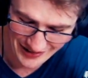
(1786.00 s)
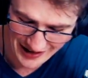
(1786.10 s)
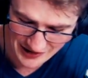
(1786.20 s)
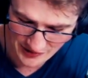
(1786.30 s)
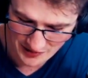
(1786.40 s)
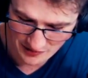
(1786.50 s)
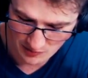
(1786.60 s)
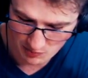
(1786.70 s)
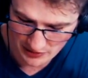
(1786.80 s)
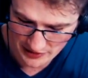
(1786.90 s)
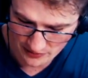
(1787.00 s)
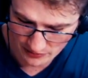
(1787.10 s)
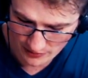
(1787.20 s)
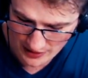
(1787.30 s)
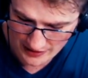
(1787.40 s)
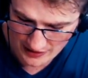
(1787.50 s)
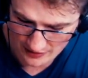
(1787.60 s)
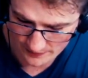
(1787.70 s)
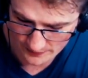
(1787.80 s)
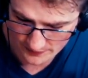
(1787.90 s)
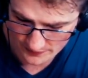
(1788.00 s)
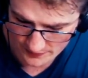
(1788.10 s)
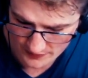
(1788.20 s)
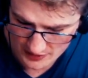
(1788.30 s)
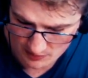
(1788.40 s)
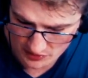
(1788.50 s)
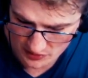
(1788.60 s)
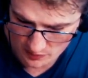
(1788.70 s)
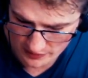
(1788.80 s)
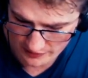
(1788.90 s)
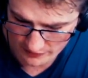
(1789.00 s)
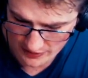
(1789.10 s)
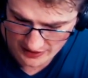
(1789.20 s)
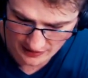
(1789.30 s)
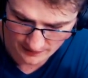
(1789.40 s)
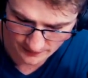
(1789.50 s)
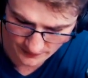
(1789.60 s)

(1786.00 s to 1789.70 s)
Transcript: that tree will blend right in. This bush will blend right in